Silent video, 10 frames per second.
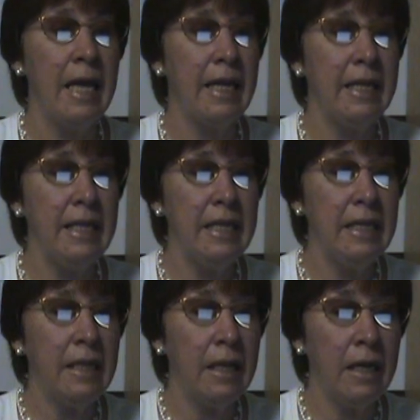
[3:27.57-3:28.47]

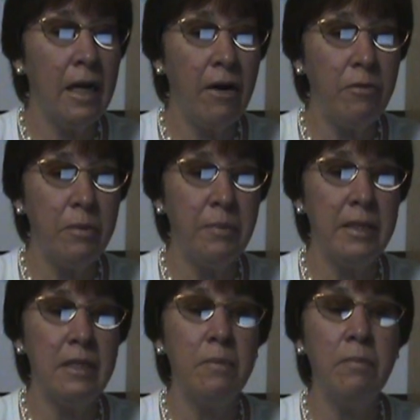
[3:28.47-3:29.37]
Canadian
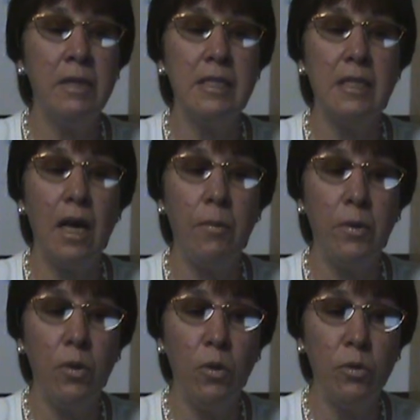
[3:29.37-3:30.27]
government must
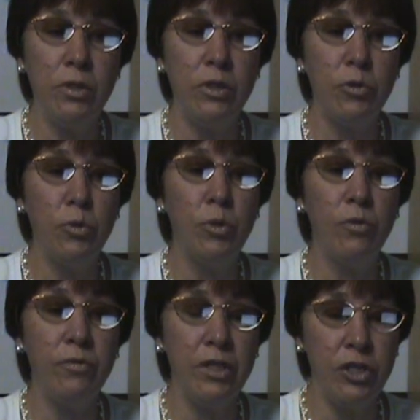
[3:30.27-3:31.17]
uphold the rule
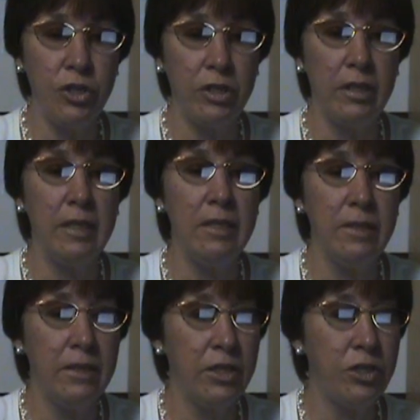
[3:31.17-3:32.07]
of national,
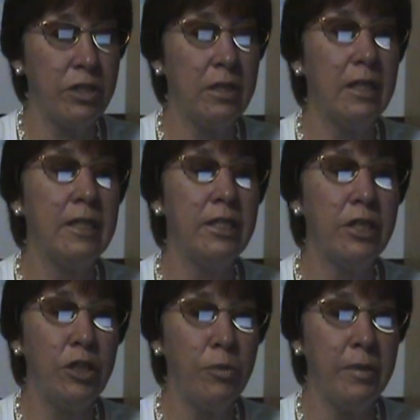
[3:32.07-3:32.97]
international and
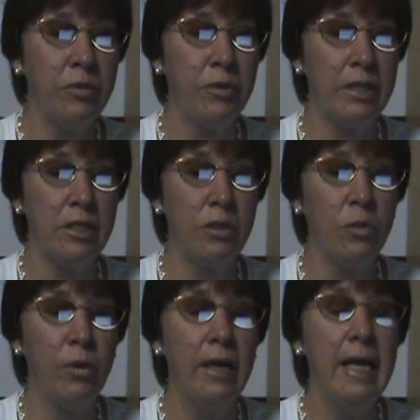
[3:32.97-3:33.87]
human rights
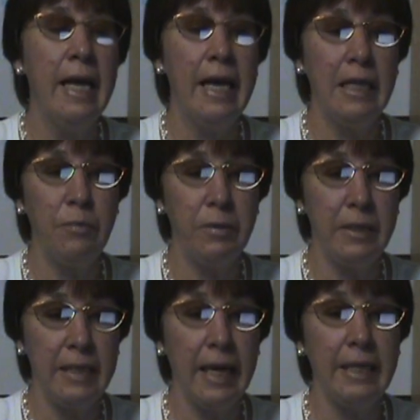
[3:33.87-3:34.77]
law and
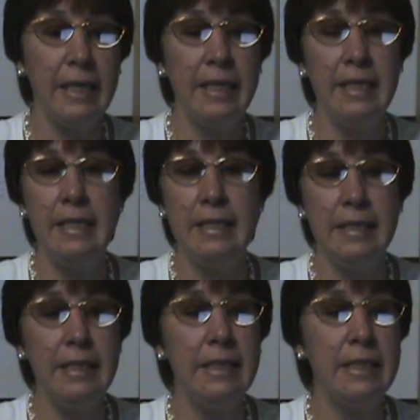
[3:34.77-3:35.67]
protect Canadian
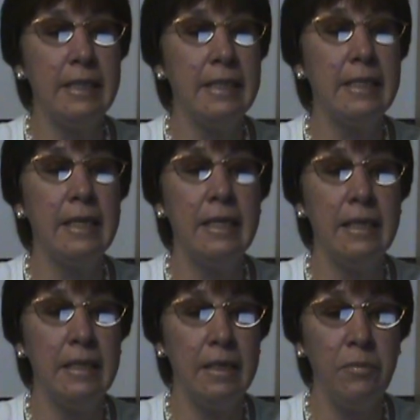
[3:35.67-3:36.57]
citizens
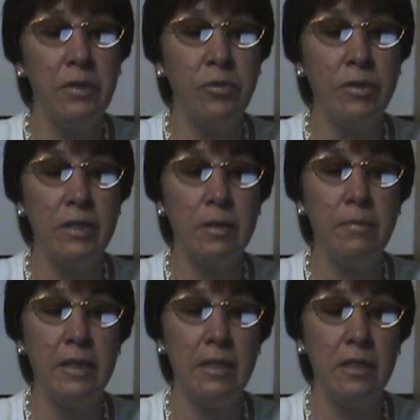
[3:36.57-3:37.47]
and immigrants
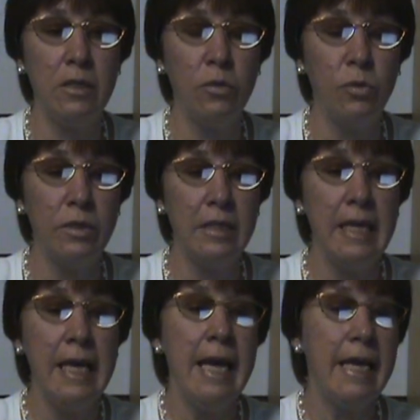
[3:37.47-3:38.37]
by these laws.
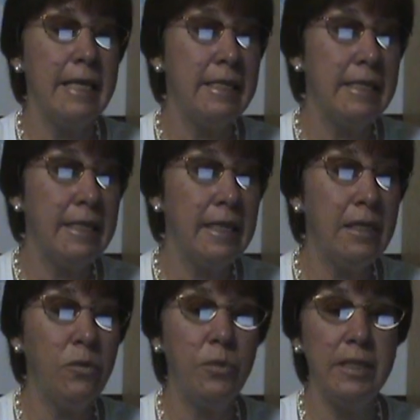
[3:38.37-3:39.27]

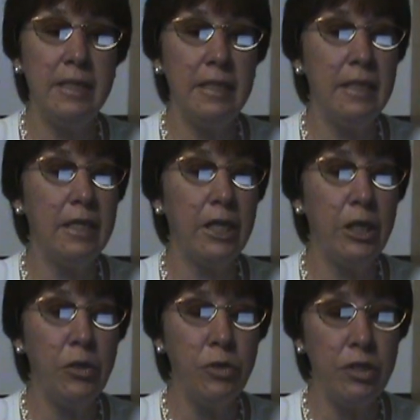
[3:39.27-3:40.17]
Instead, we see the
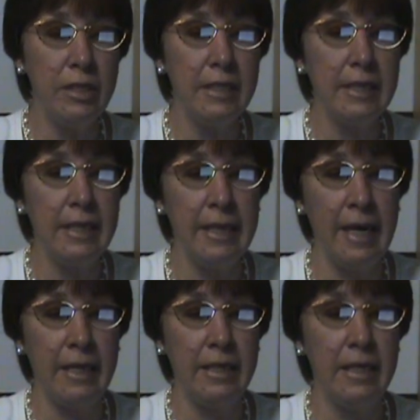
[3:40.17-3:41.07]
huge
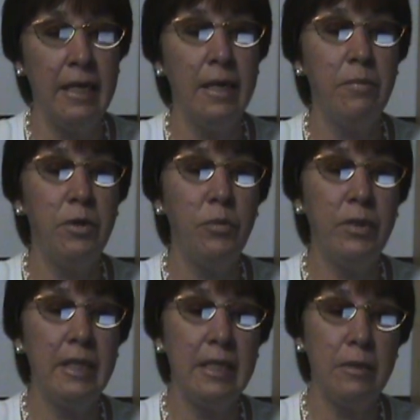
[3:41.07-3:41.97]
disconnect
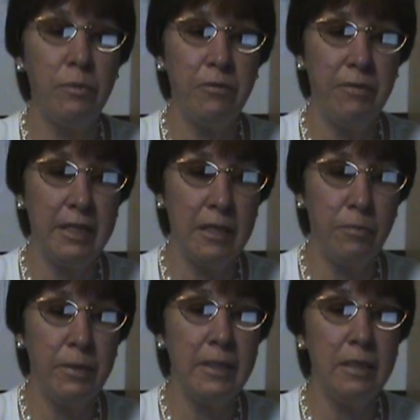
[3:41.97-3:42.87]
between its professed
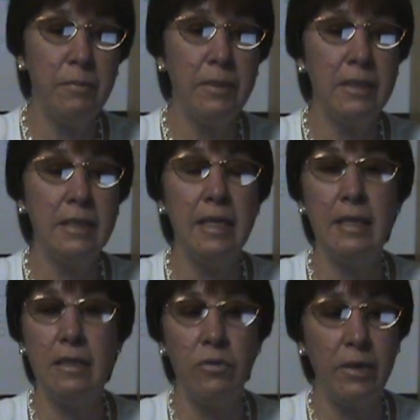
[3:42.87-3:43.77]
principles
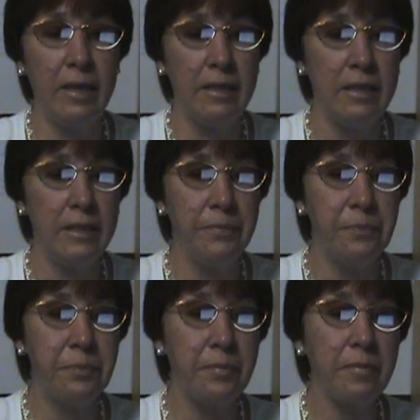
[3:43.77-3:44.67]
and the reality.
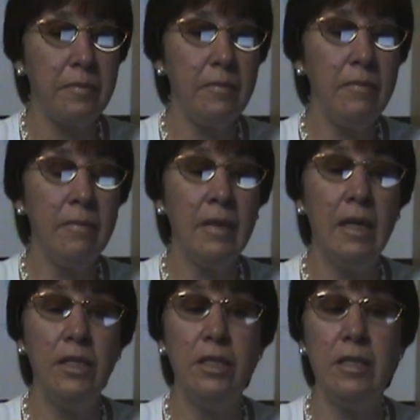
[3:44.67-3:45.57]

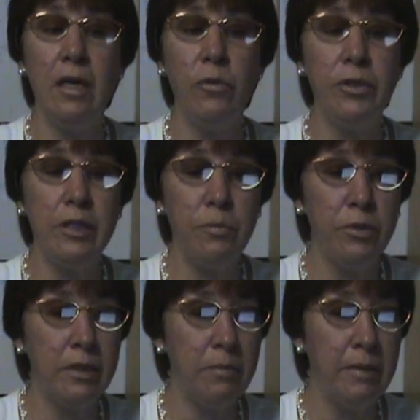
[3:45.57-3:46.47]
It is our
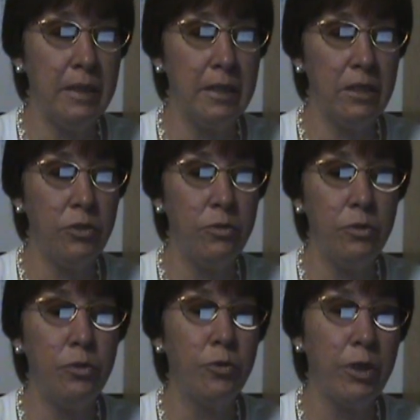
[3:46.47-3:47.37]
responsibility
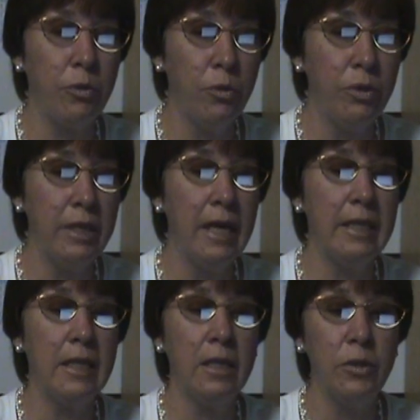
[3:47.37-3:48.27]
to record
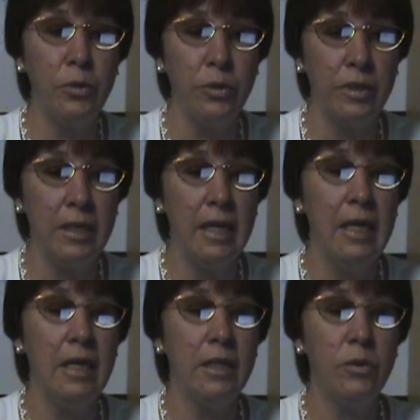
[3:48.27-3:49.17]
and alert
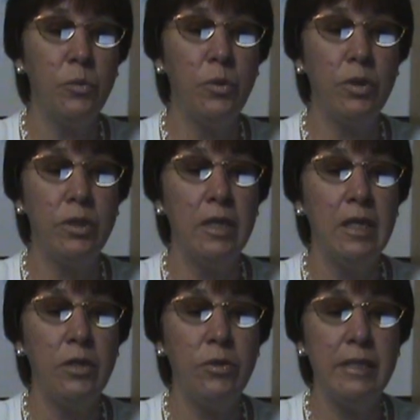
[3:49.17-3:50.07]
the world
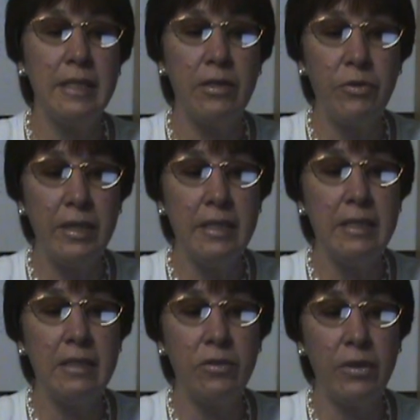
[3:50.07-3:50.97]
to these
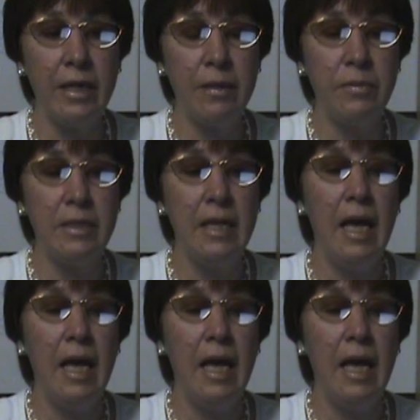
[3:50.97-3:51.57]
horrendous crimes